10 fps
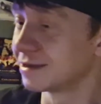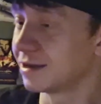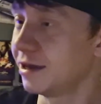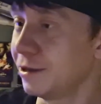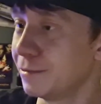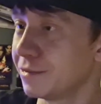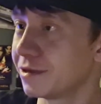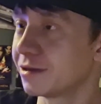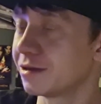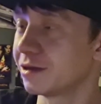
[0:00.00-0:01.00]
Um,
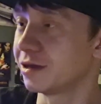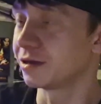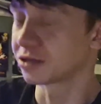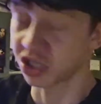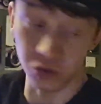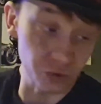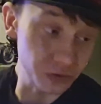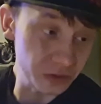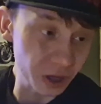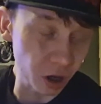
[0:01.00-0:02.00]

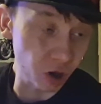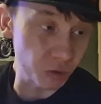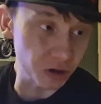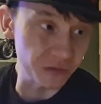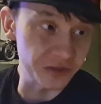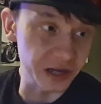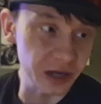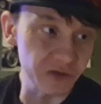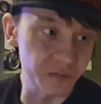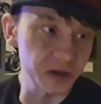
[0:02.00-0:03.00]
so the artwork of the
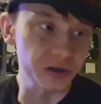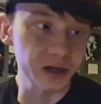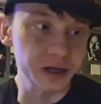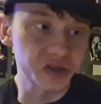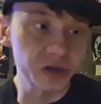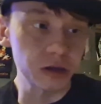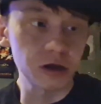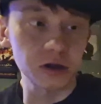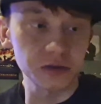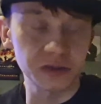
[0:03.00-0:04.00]
can of beer, guys. The
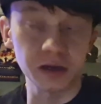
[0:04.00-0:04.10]
uh, the